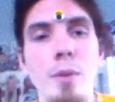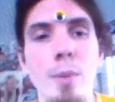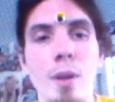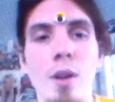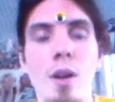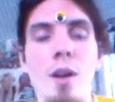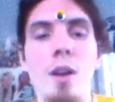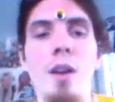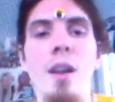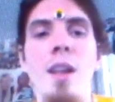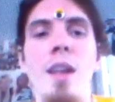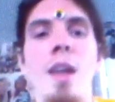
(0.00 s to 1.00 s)
way to my
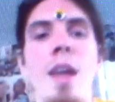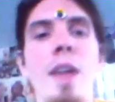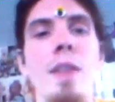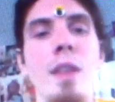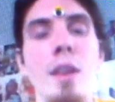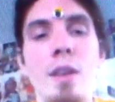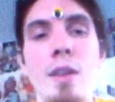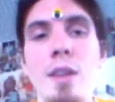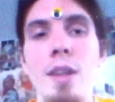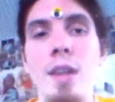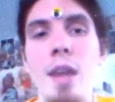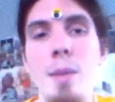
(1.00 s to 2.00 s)
car, and
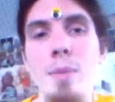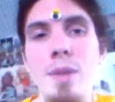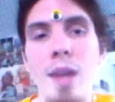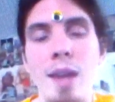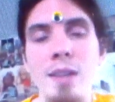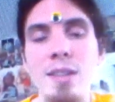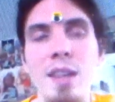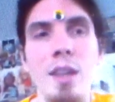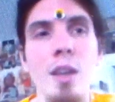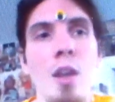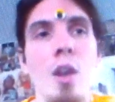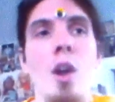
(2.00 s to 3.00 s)
he kept asking,
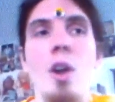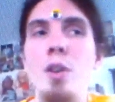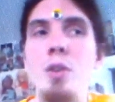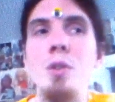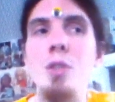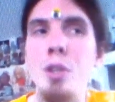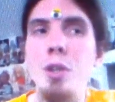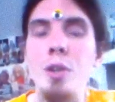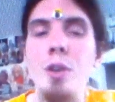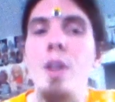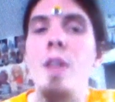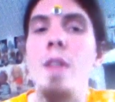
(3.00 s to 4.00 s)
are you
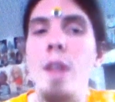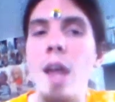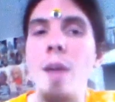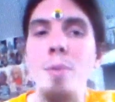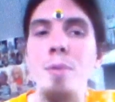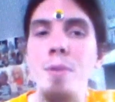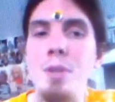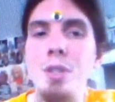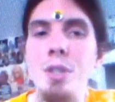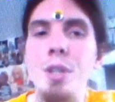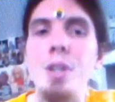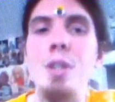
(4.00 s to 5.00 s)
sure that I have
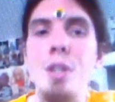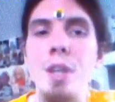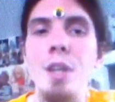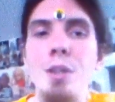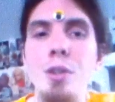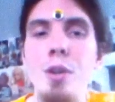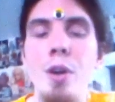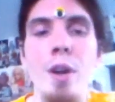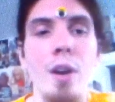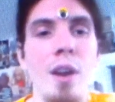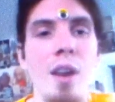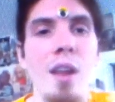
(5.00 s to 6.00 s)
permission to get in your
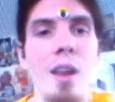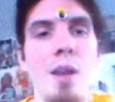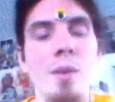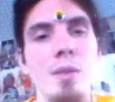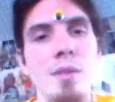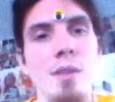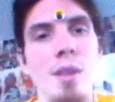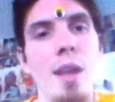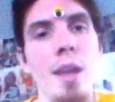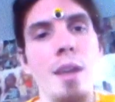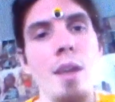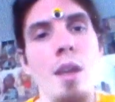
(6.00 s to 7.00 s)
car? And I was
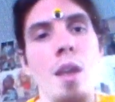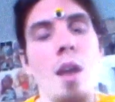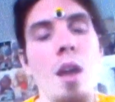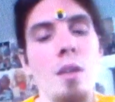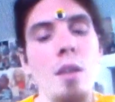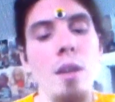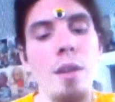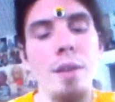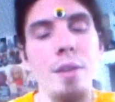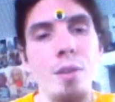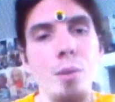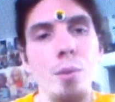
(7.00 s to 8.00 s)
like,
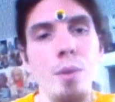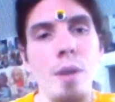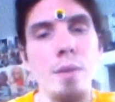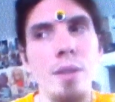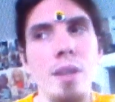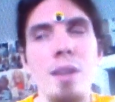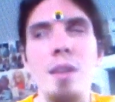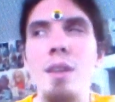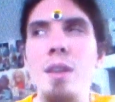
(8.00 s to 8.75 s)
unlocking the door, and I was like,